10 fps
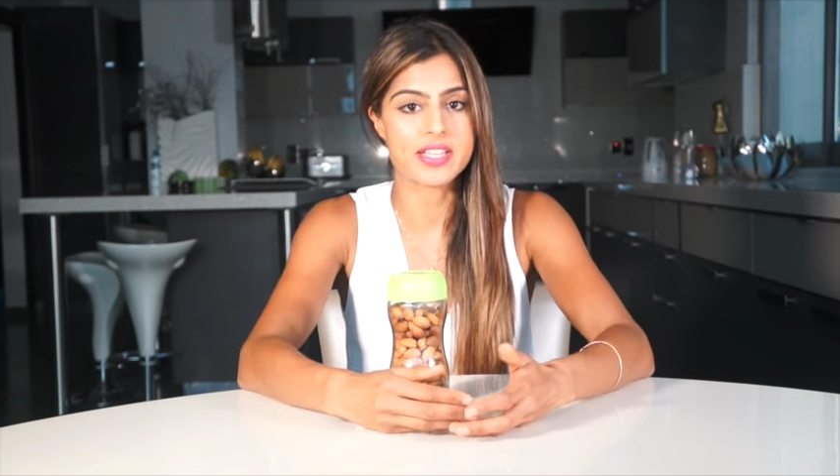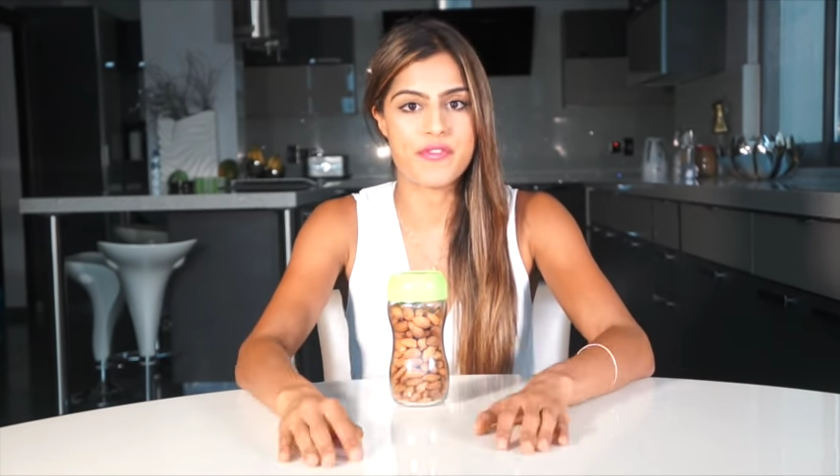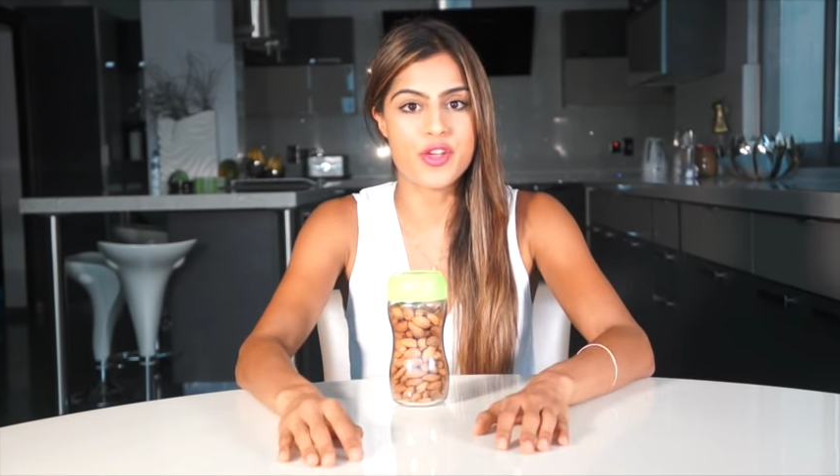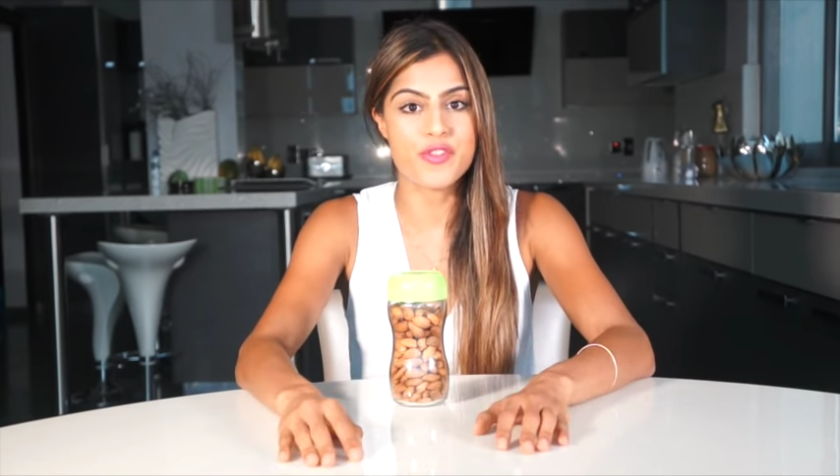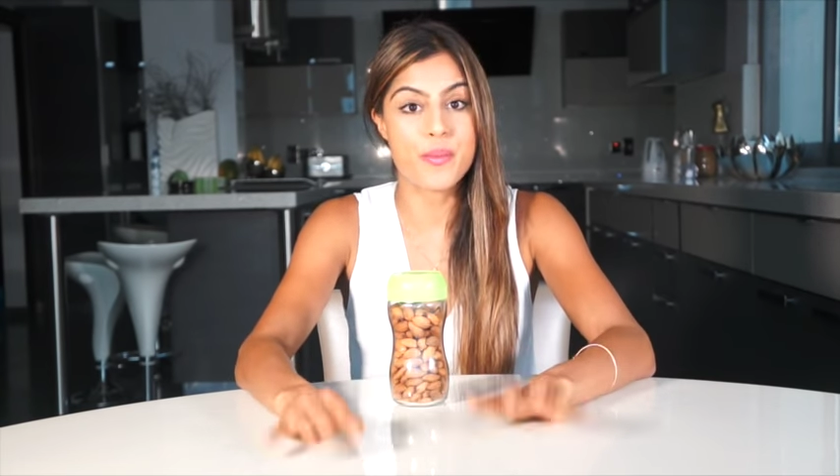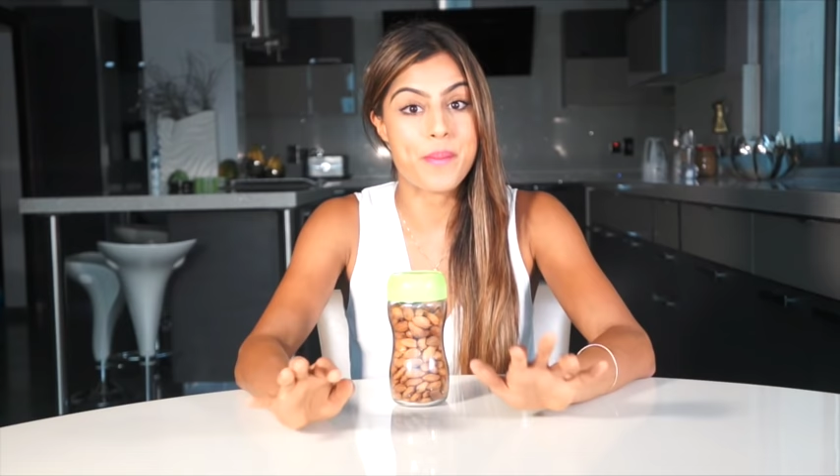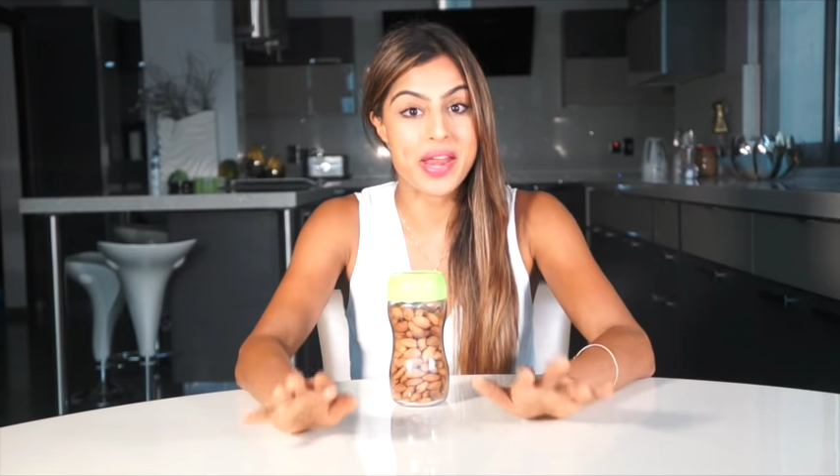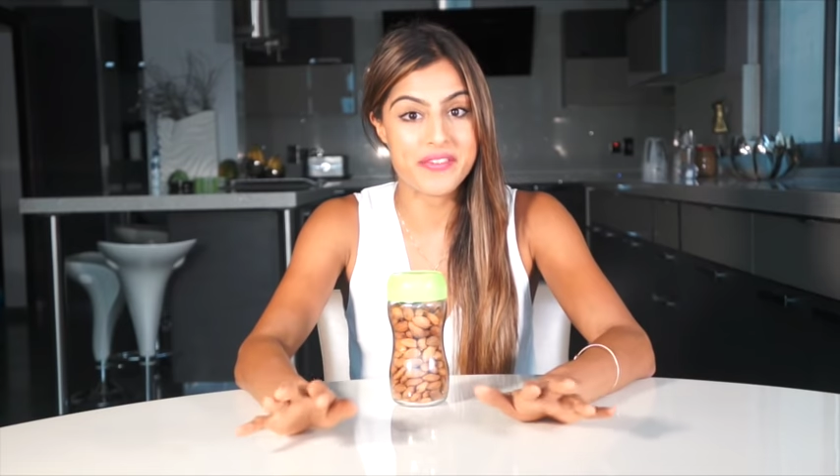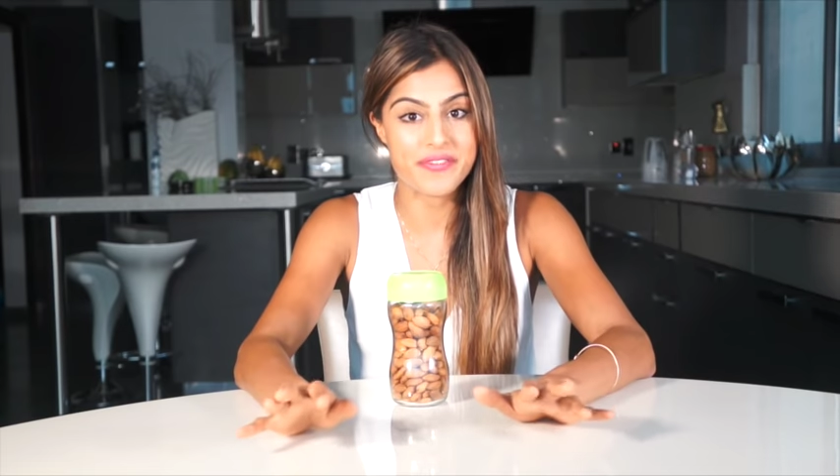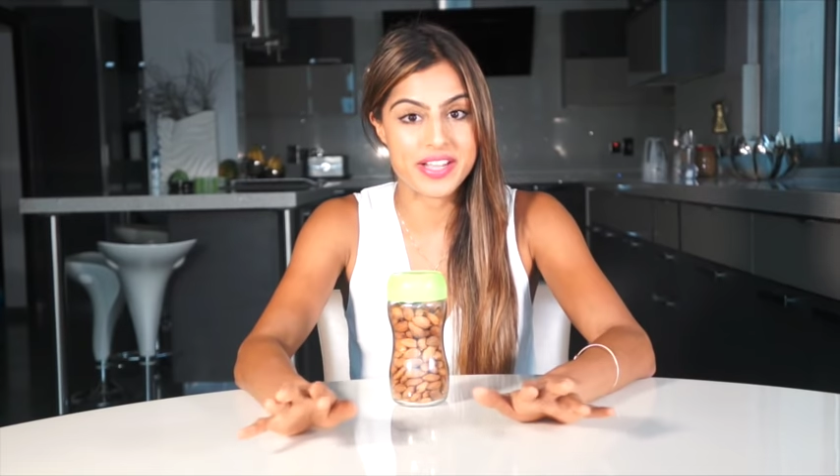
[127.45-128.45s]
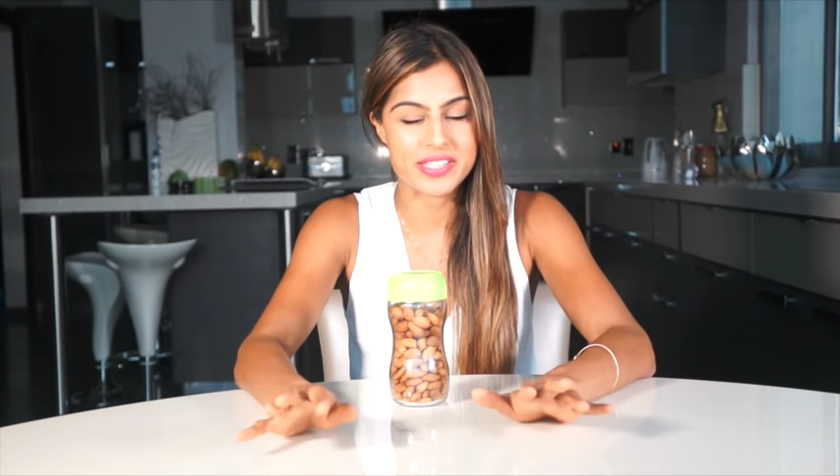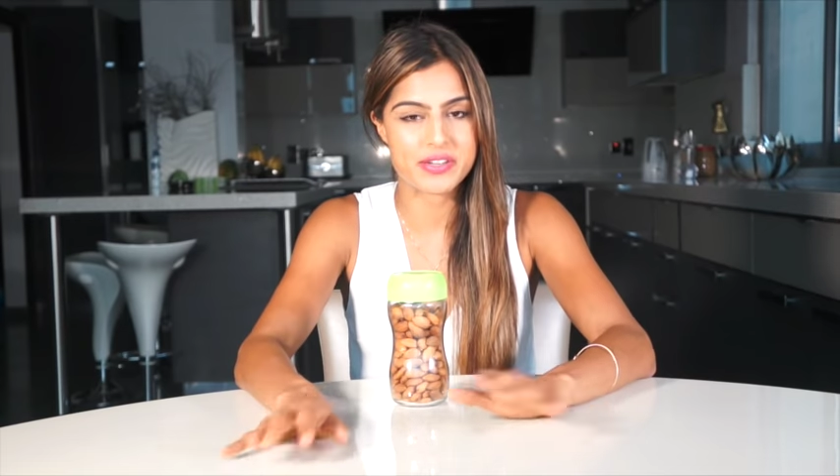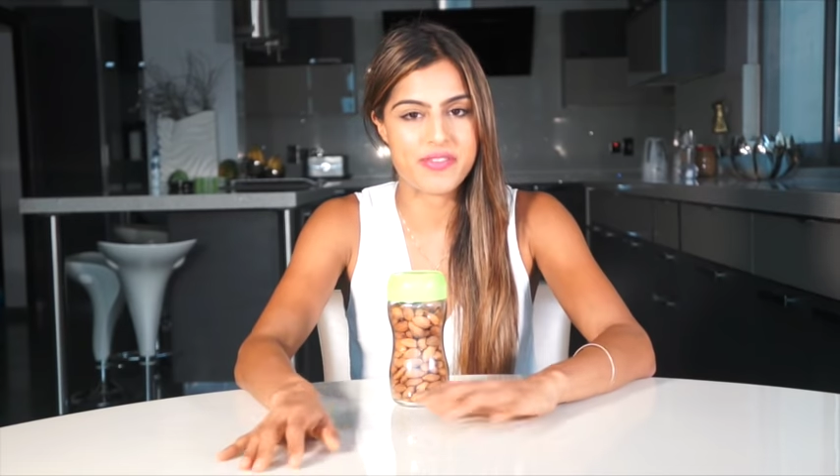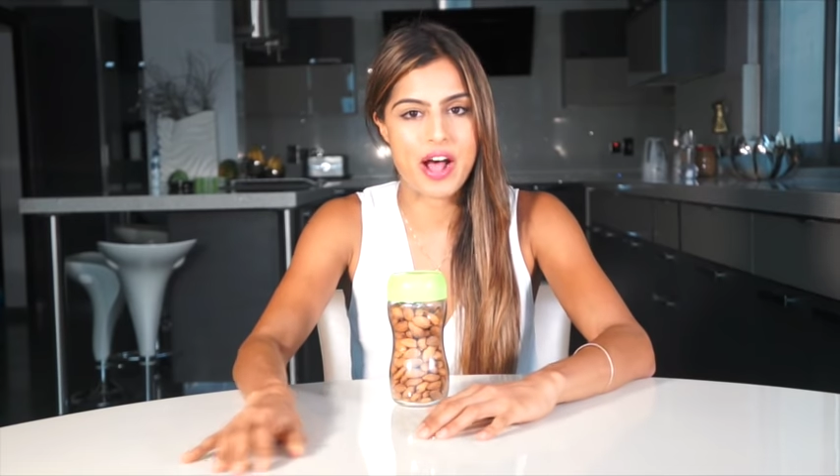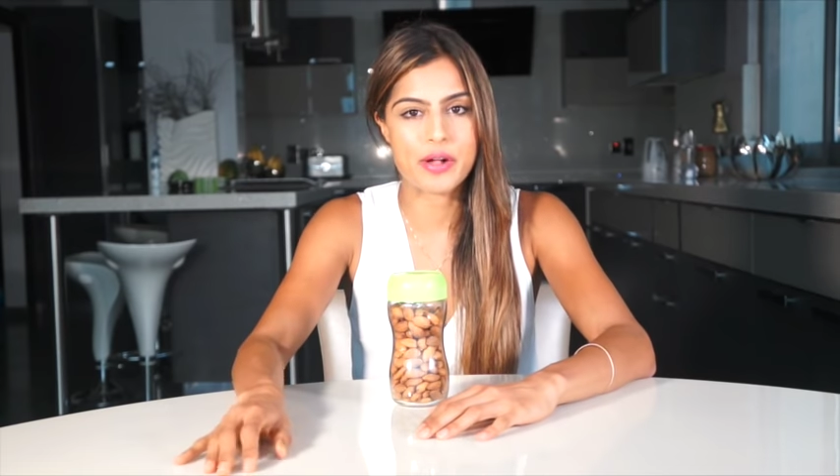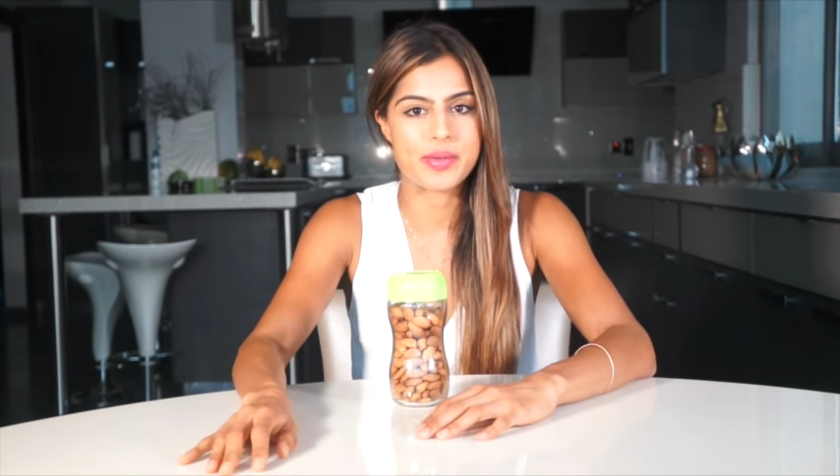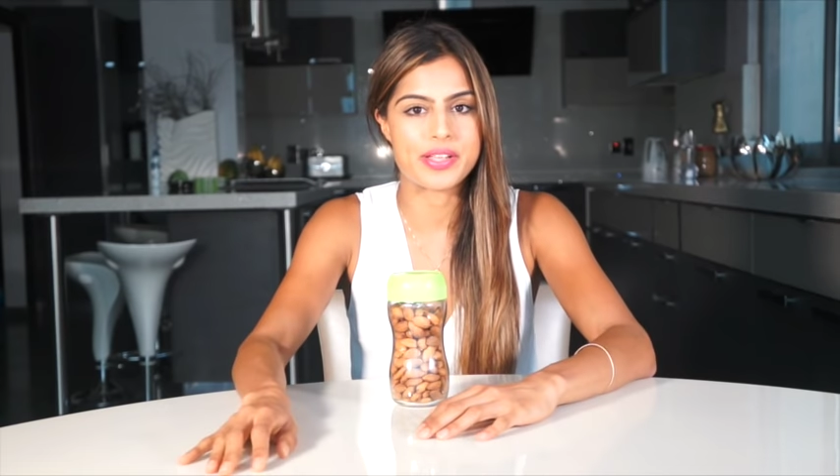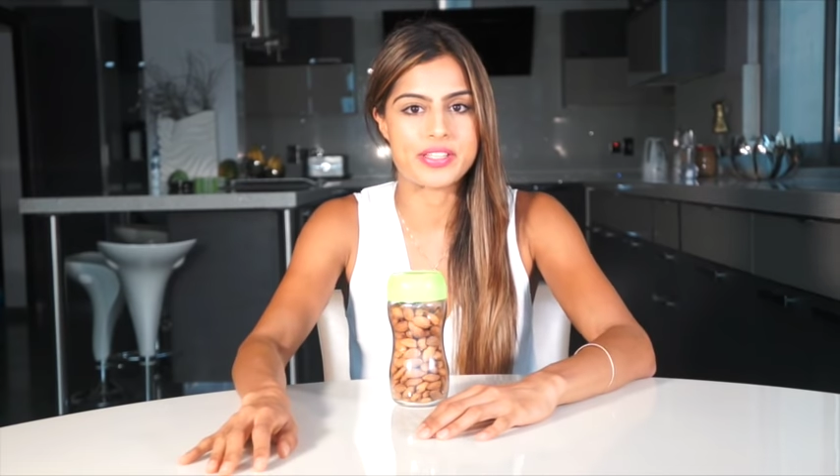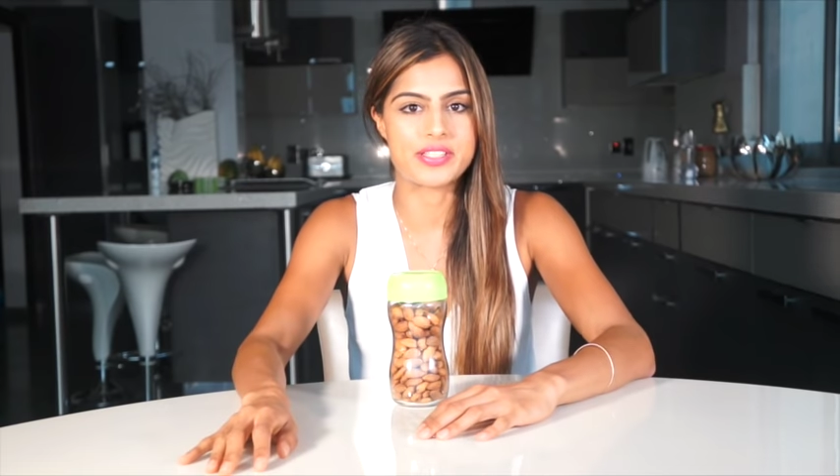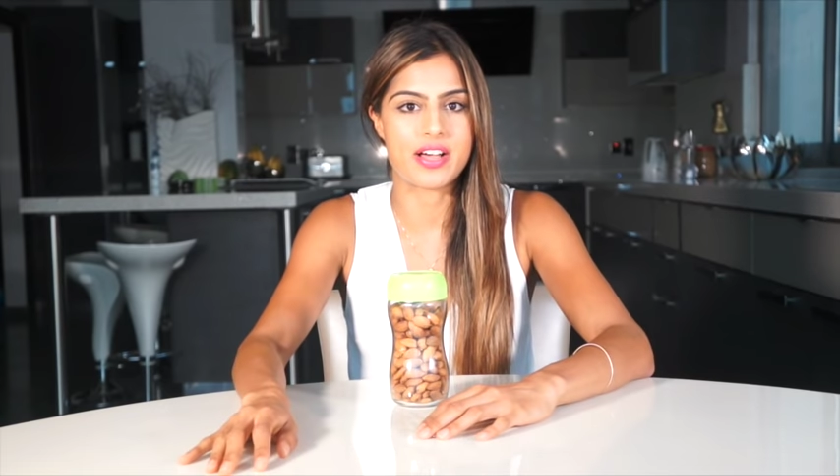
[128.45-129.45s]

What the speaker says: A few of the benefits of almonds,